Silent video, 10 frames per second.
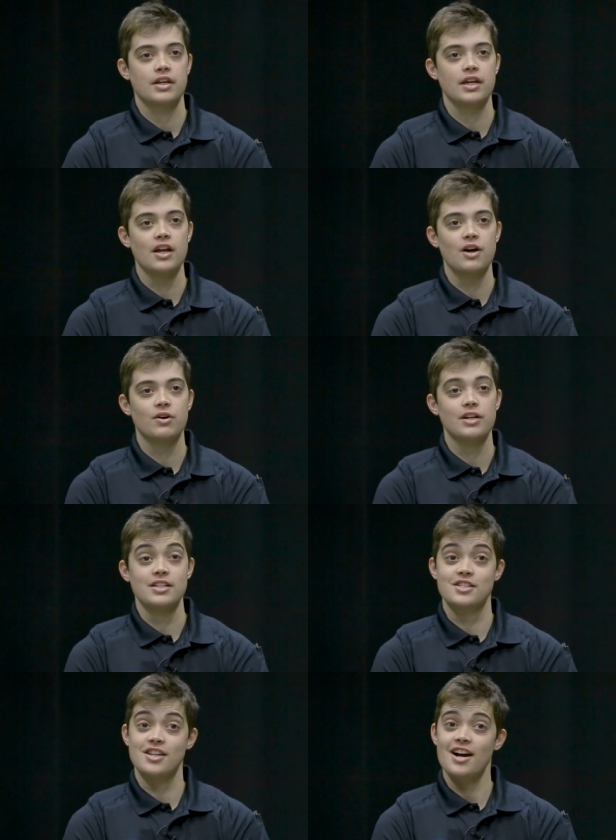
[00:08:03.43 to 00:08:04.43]
You know,
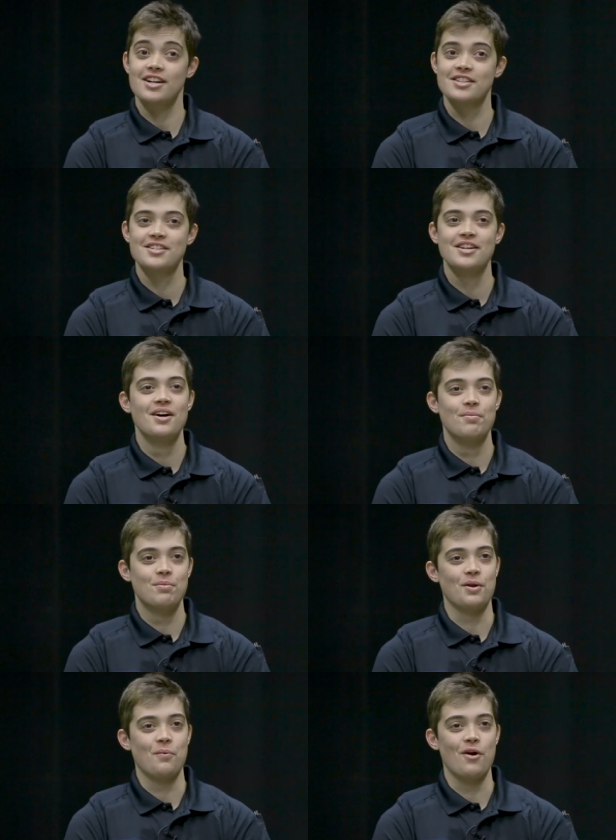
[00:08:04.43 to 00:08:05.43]
it sucks, but it